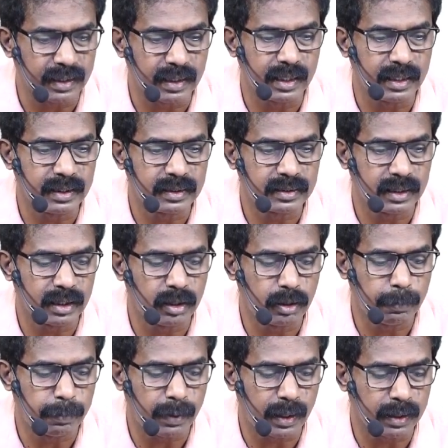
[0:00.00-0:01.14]
is
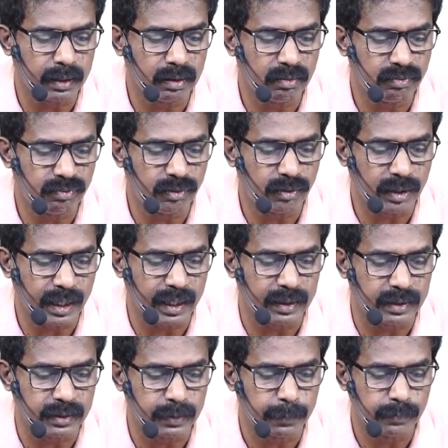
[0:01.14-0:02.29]

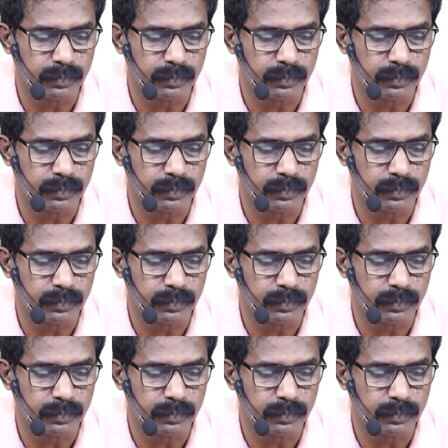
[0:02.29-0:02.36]
0.48.